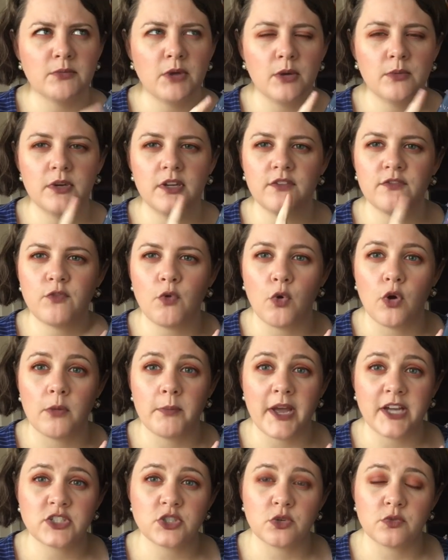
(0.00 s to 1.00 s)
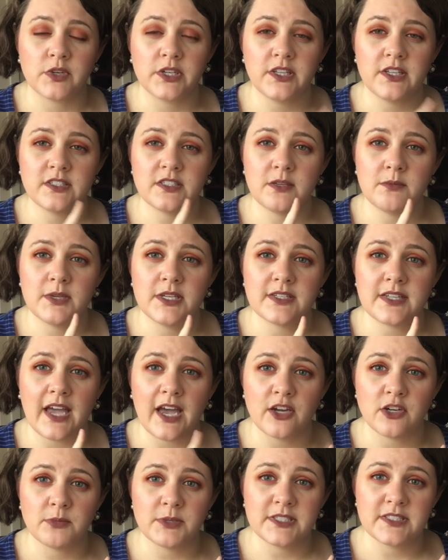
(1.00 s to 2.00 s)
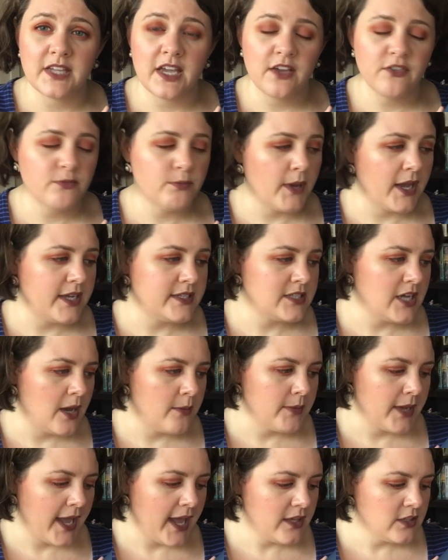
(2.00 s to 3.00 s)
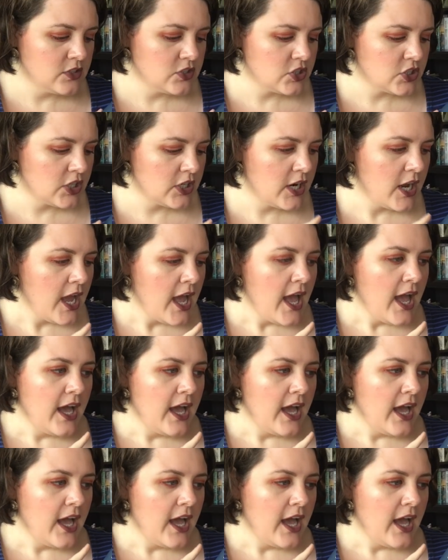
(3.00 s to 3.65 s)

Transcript: the moment for magical realism is How to Be Safe by Tom McAllister.